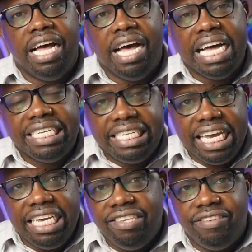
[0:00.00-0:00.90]

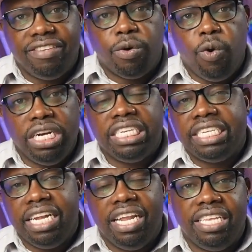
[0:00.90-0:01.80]
attains the quality
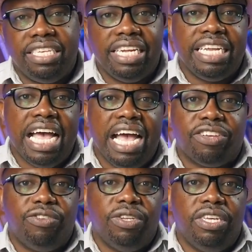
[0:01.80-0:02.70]
standards that are
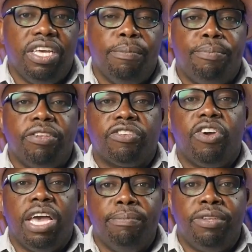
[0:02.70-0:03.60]
actually
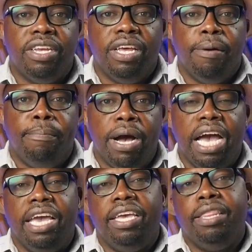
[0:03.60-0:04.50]
prescribed
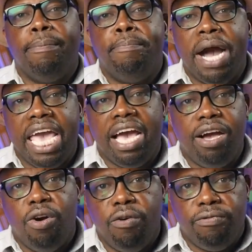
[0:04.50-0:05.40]
by the buyer
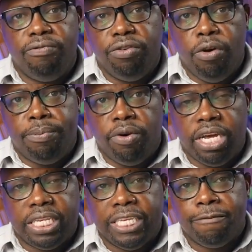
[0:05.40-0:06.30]
of your
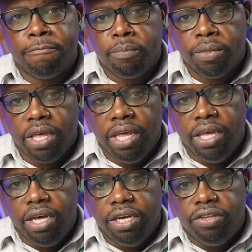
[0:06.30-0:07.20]
product.
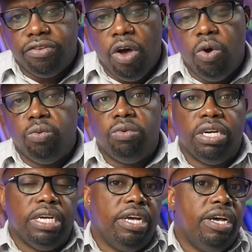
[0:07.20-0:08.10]
So
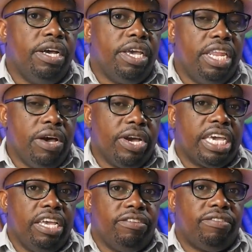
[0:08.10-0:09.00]
in our
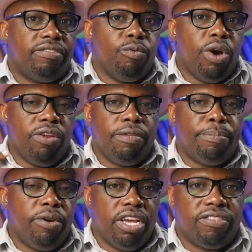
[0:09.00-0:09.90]
case, one of the
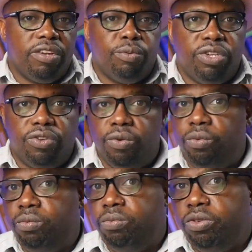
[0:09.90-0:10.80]
products that we
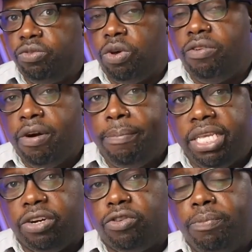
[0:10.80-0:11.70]
do, which is one of our
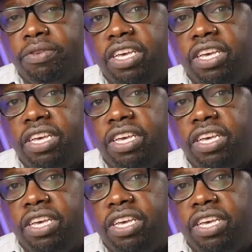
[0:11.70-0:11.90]
major crops,